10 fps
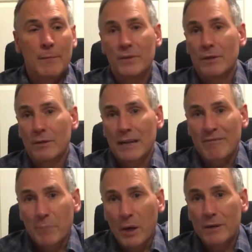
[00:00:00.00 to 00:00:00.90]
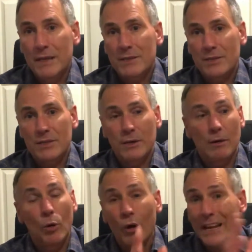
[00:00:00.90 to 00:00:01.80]
You can have ponies and so
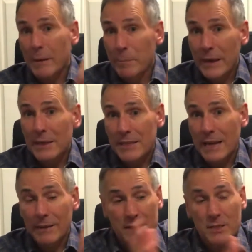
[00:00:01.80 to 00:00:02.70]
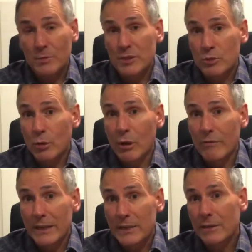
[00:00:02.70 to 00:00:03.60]
on, or get a bigger tank. This one's a 12
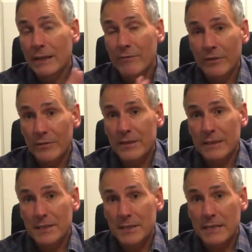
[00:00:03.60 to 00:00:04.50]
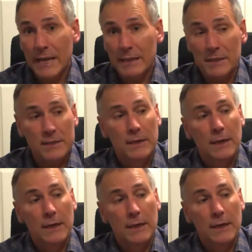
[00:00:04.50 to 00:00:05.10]
litre, you can get 15 litre tanks.